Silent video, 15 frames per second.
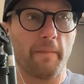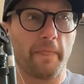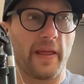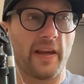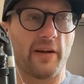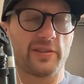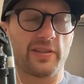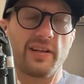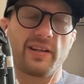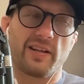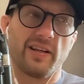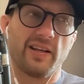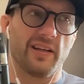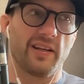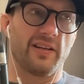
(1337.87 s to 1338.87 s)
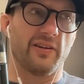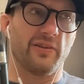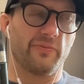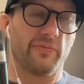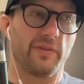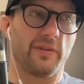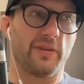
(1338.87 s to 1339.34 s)
And I was like,
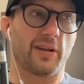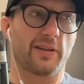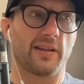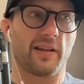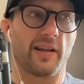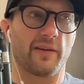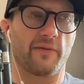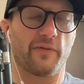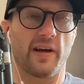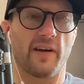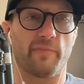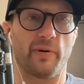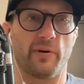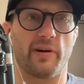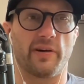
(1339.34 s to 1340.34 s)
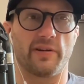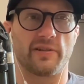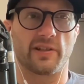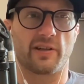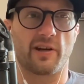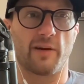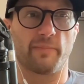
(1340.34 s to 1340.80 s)
nothing like 5 bow hunters
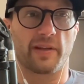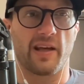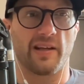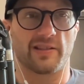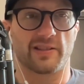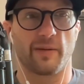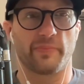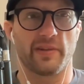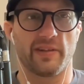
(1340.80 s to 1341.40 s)
to complicate something that